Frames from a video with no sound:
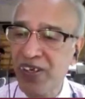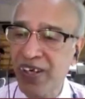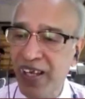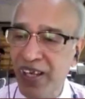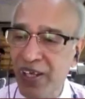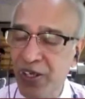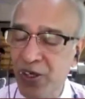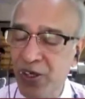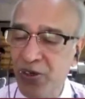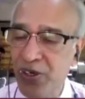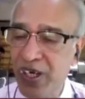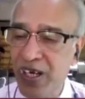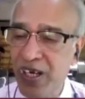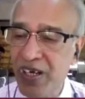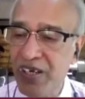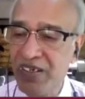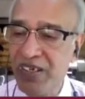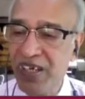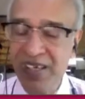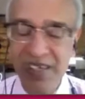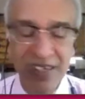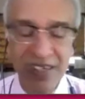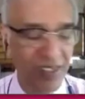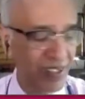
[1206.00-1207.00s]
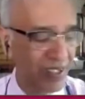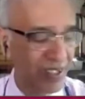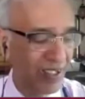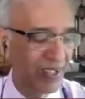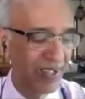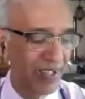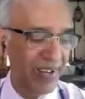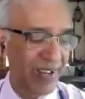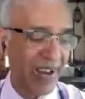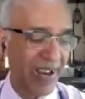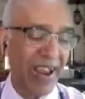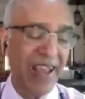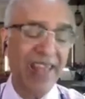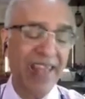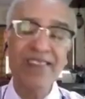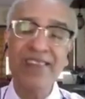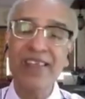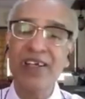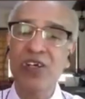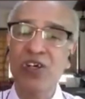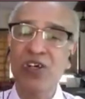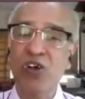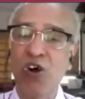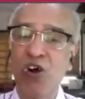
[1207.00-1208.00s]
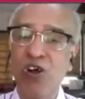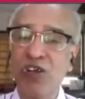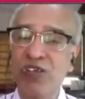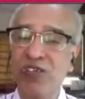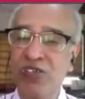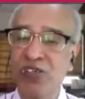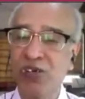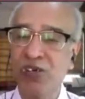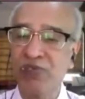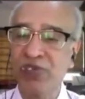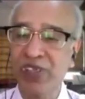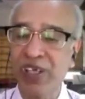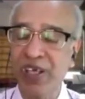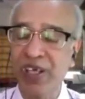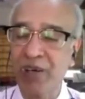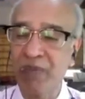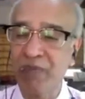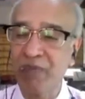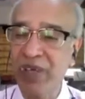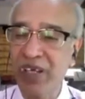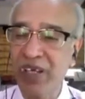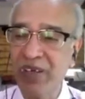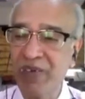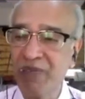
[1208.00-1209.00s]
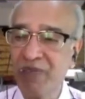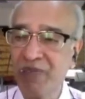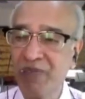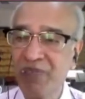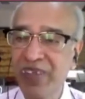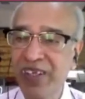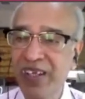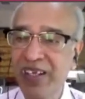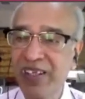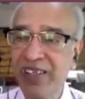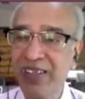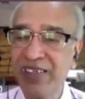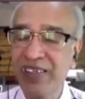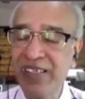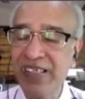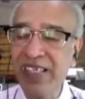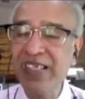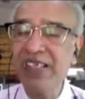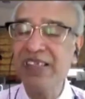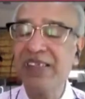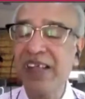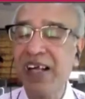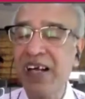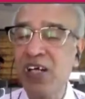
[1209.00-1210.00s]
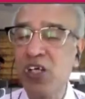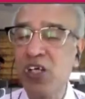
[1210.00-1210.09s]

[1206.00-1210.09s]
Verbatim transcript: on education and the cost of therapy. These